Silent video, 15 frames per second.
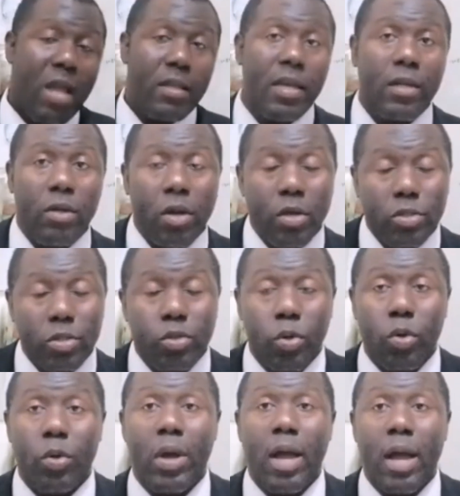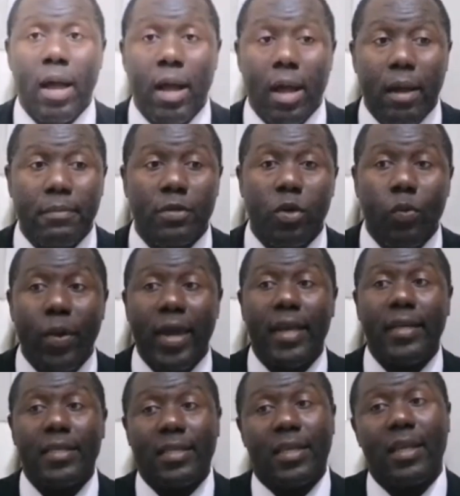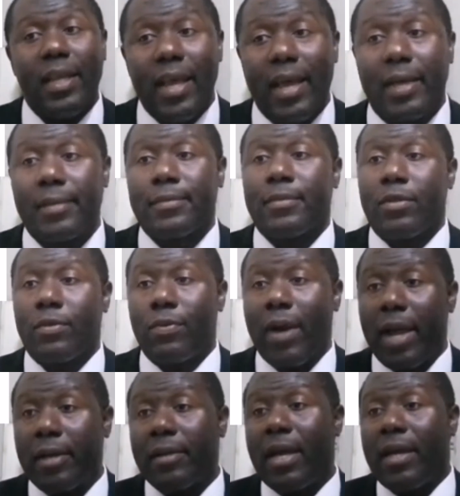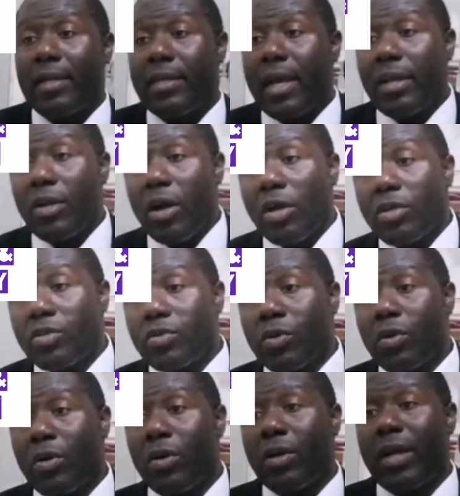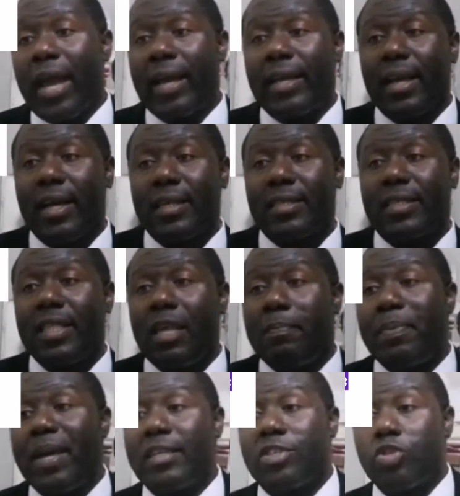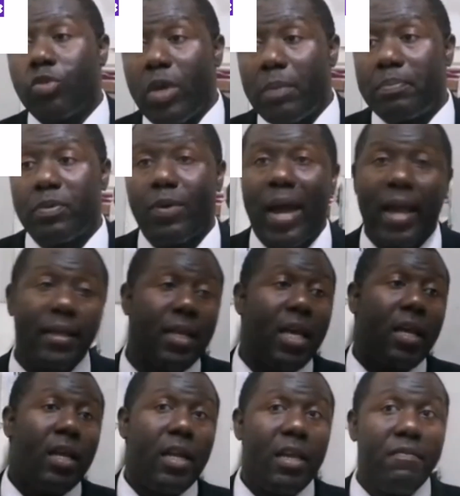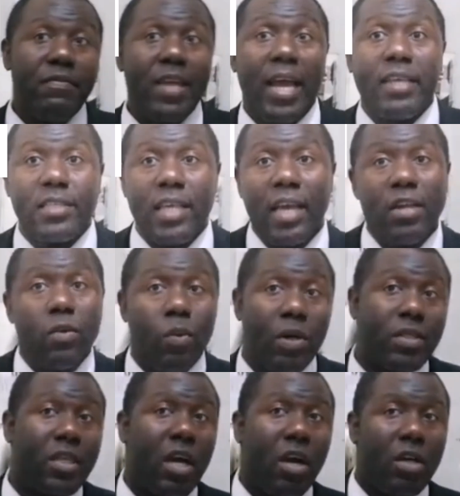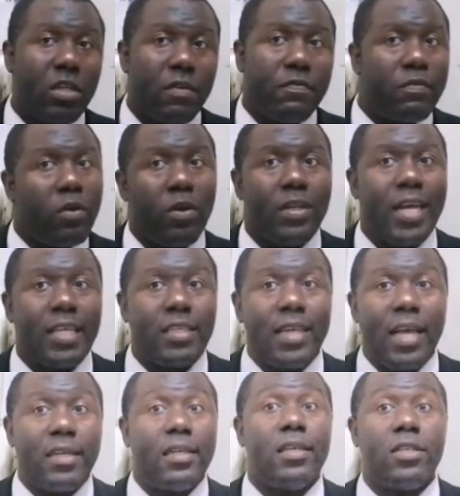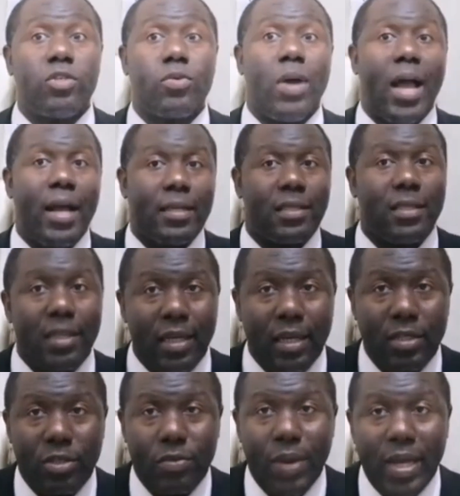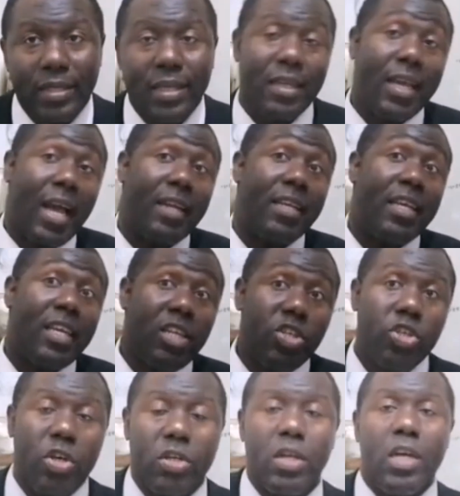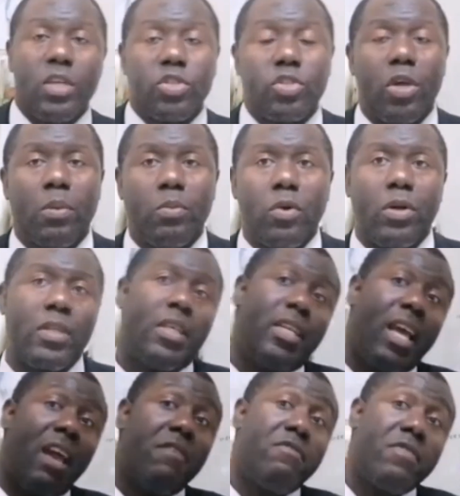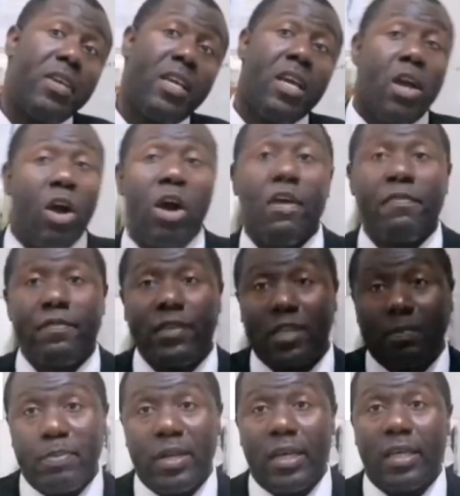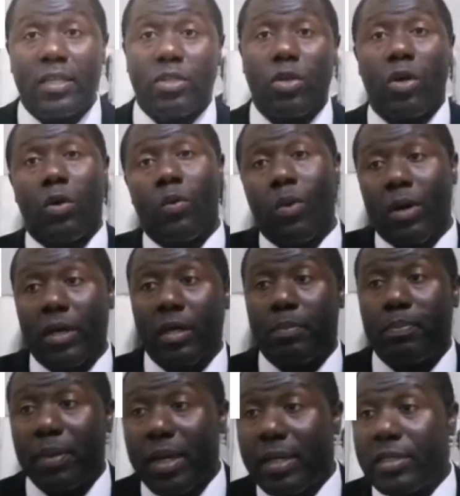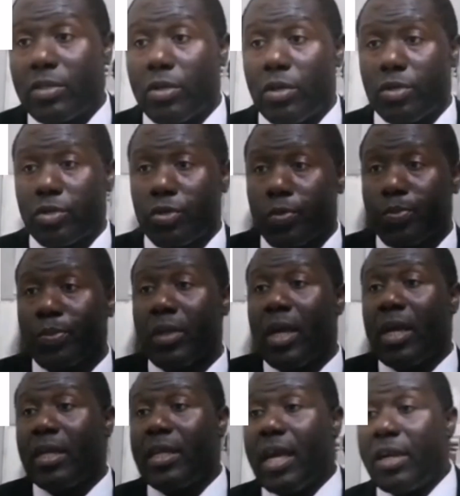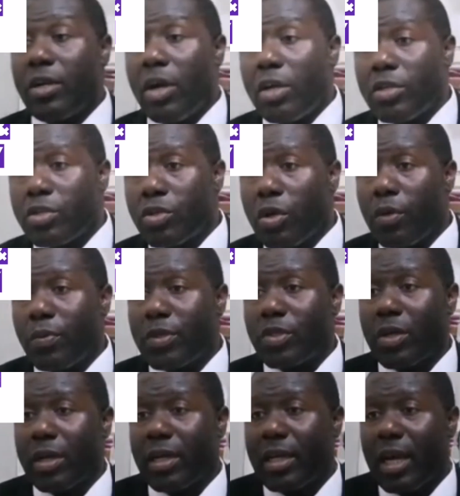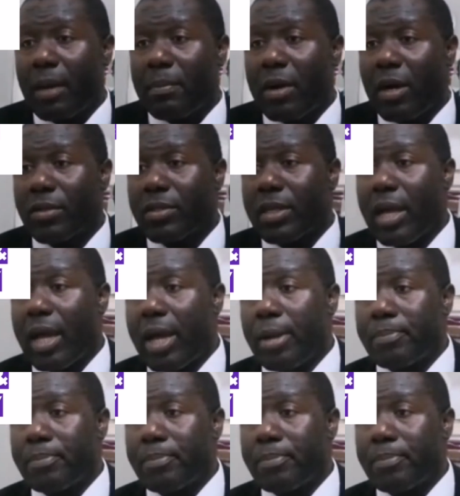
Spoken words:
then also the way is clear, right? Then also like a slip and trip, right? If there is any water on the floor, that can lead to accidents, right? And can injure someone in every office place or working place also. Then also we're talking about